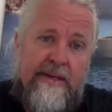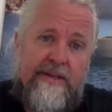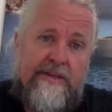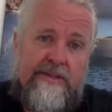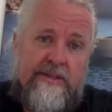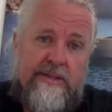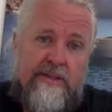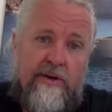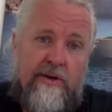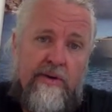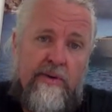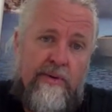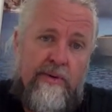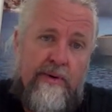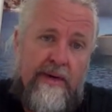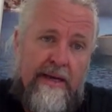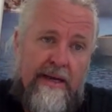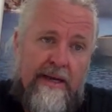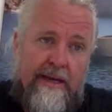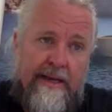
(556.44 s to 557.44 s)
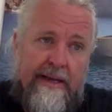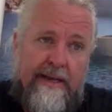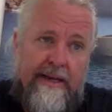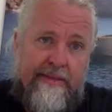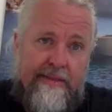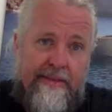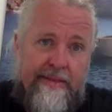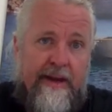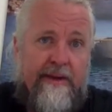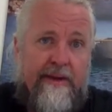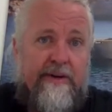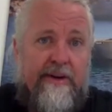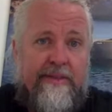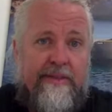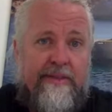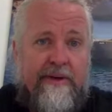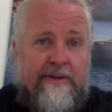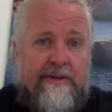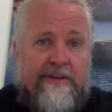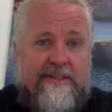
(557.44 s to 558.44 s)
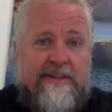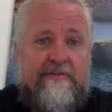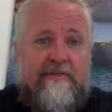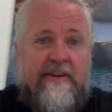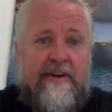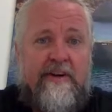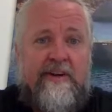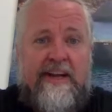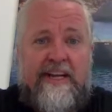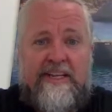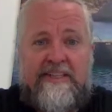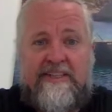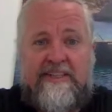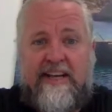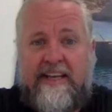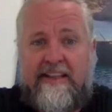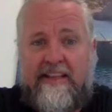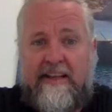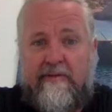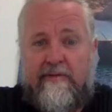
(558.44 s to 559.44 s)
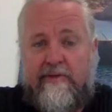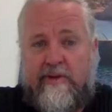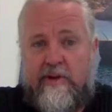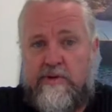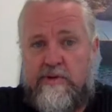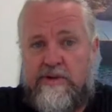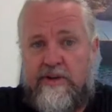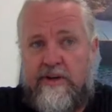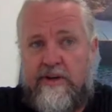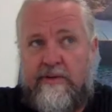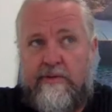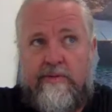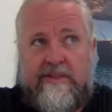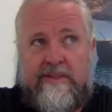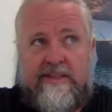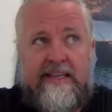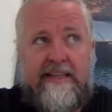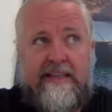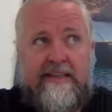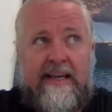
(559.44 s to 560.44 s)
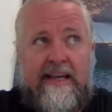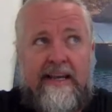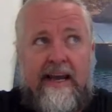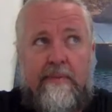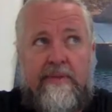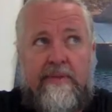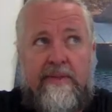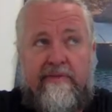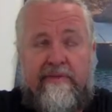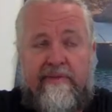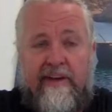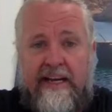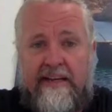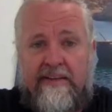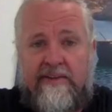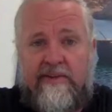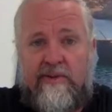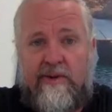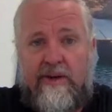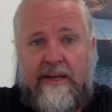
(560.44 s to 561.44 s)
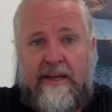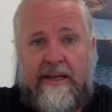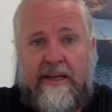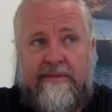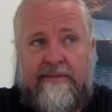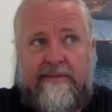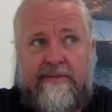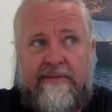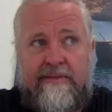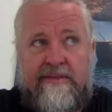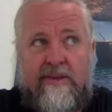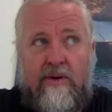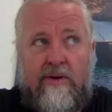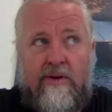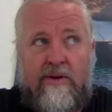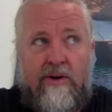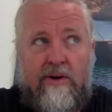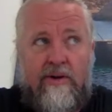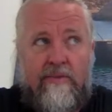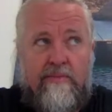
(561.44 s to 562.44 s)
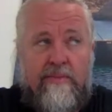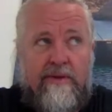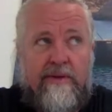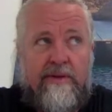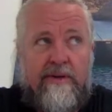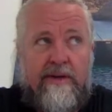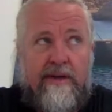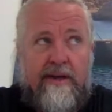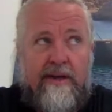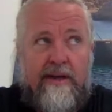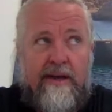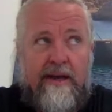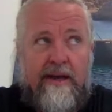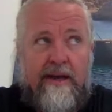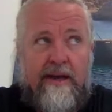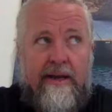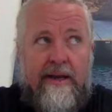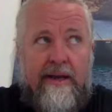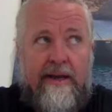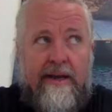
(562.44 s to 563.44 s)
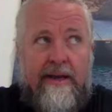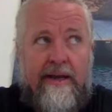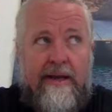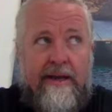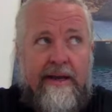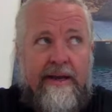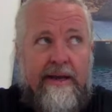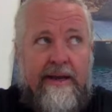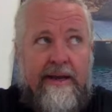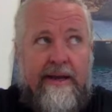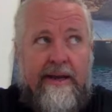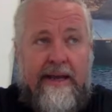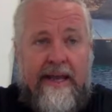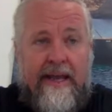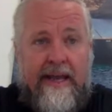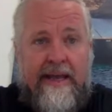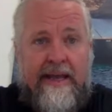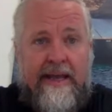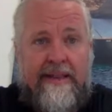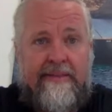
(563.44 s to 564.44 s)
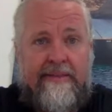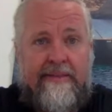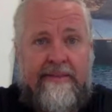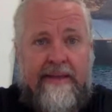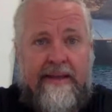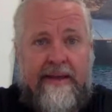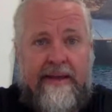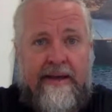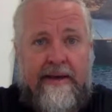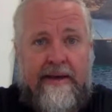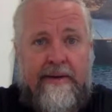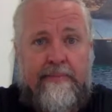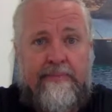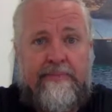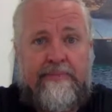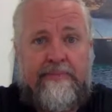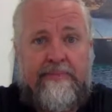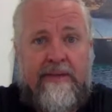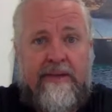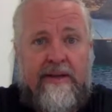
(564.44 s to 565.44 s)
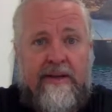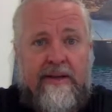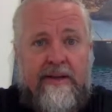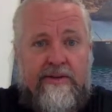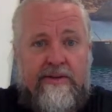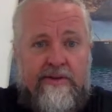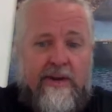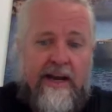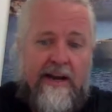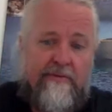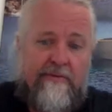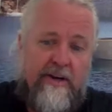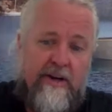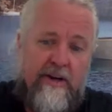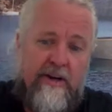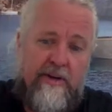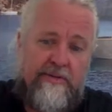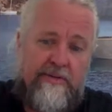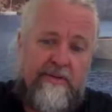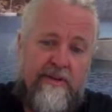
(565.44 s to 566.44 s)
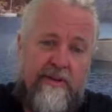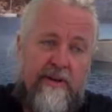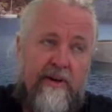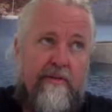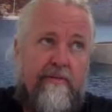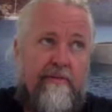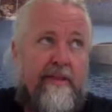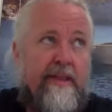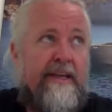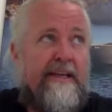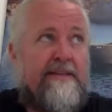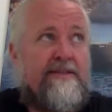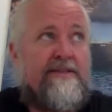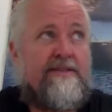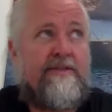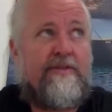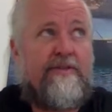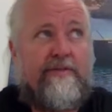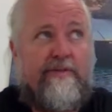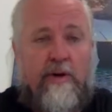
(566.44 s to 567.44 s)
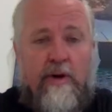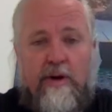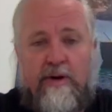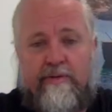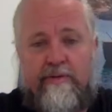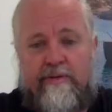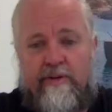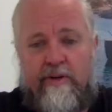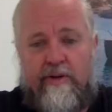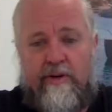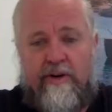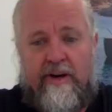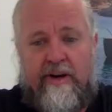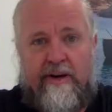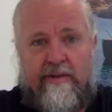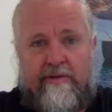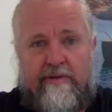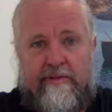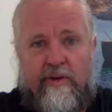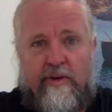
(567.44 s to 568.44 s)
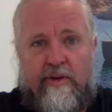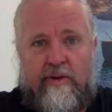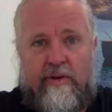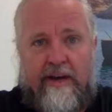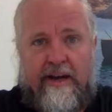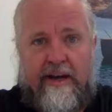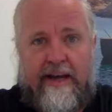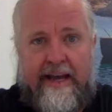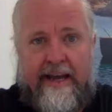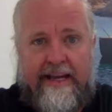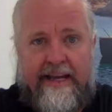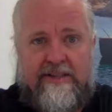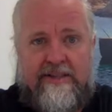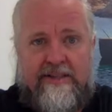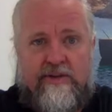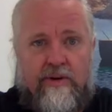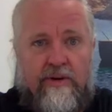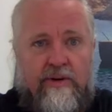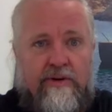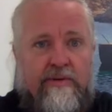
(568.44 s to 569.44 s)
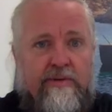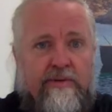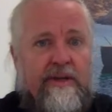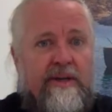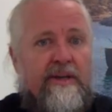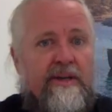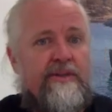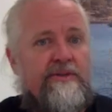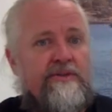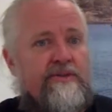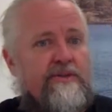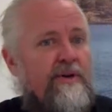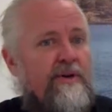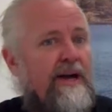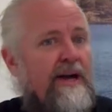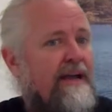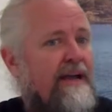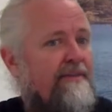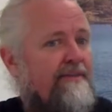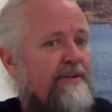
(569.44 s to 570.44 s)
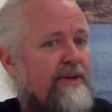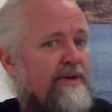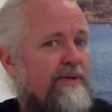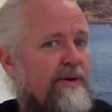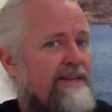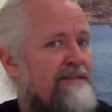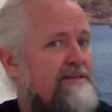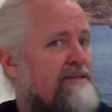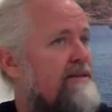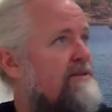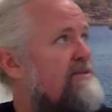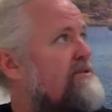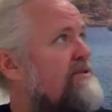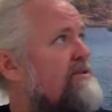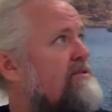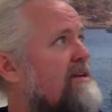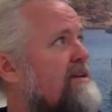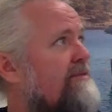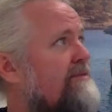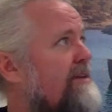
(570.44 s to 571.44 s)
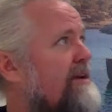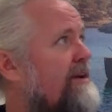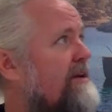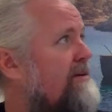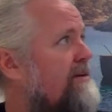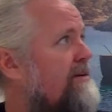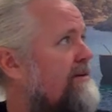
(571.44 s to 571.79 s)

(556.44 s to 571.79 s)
So there is a very exciting future. We're setting up the factory in Stockholm, and you have a lot of things to follow for XShore. Do I have questions or something?